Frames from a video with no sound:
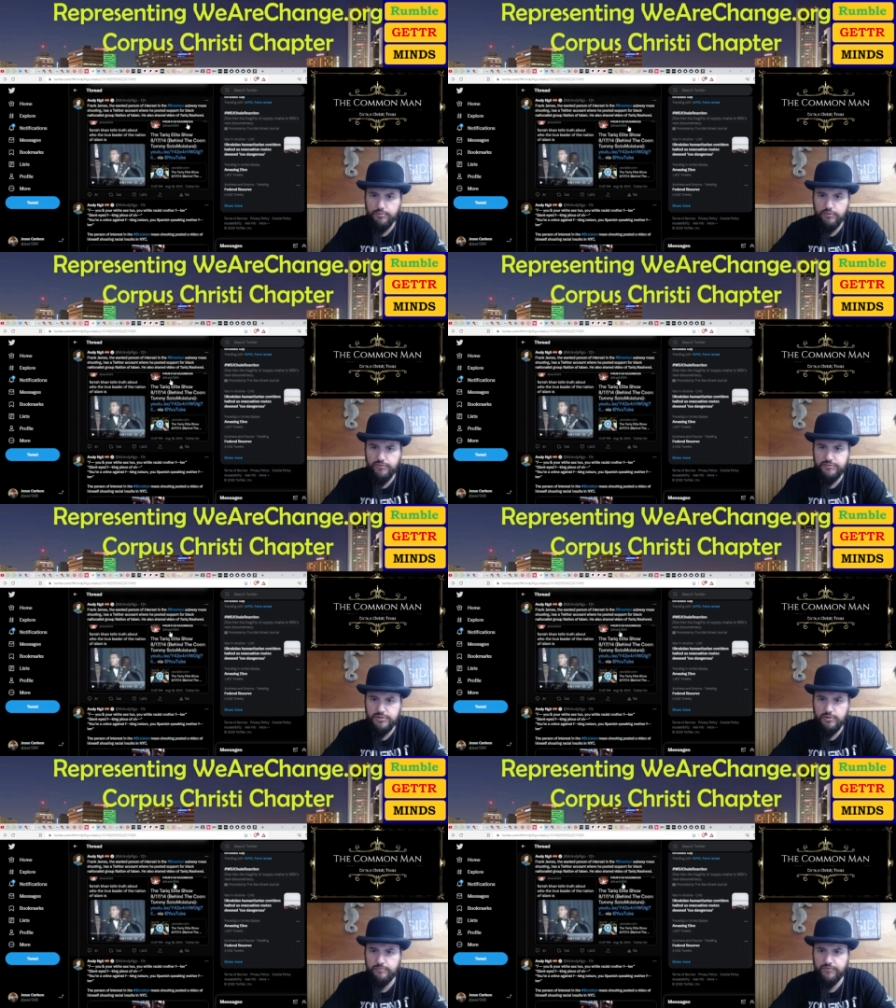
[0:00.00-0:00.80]
Proof of
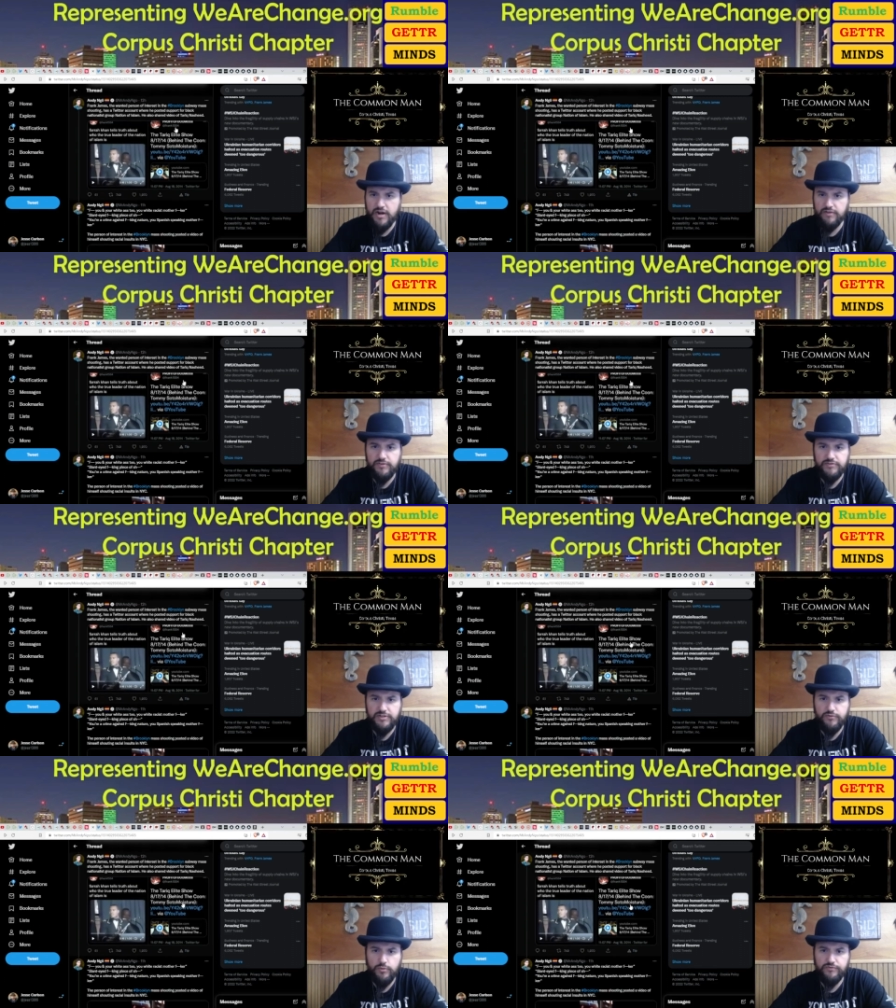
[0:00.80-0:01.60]
Doom, Frank
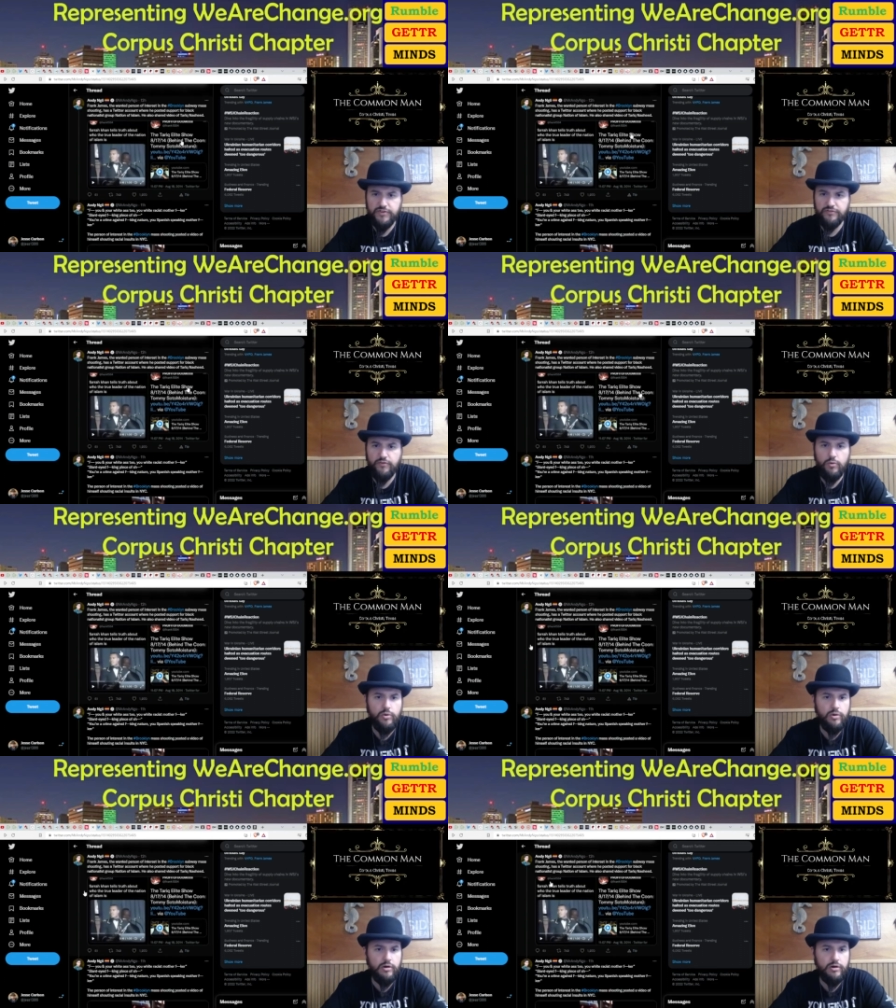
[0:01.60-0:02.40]
fifteen four fifty
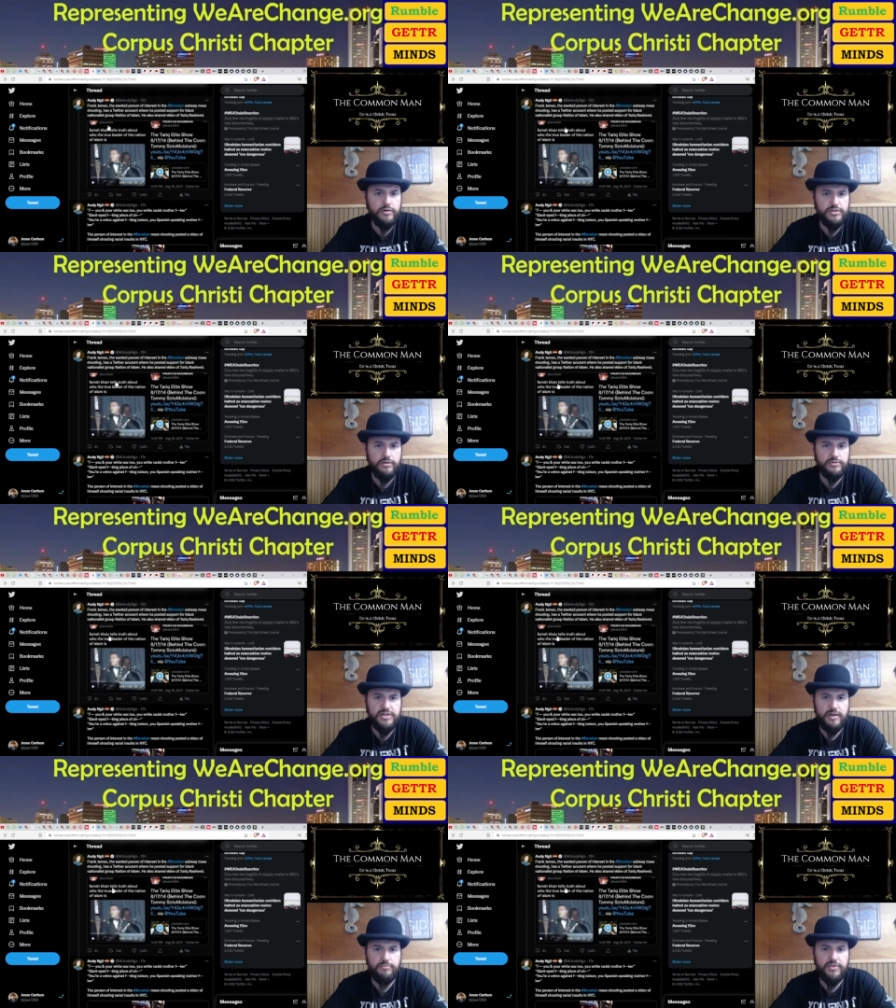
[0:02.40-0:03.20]
four. So
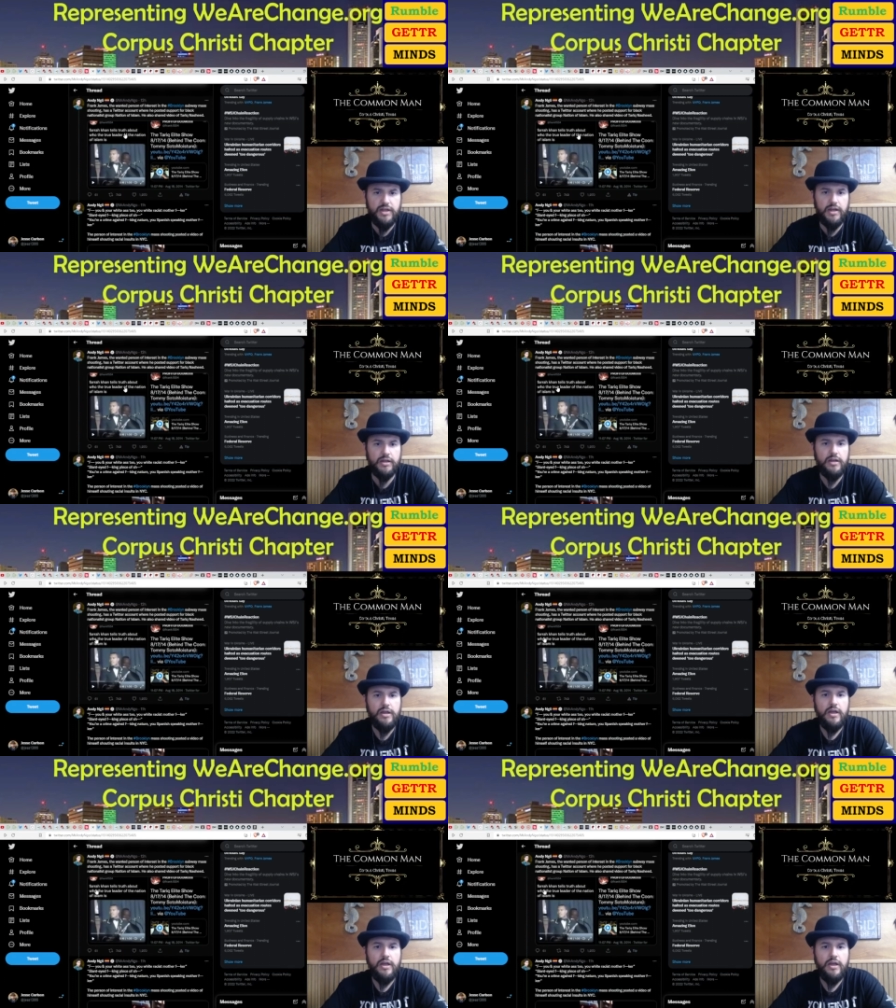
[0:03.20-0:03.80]
same thing.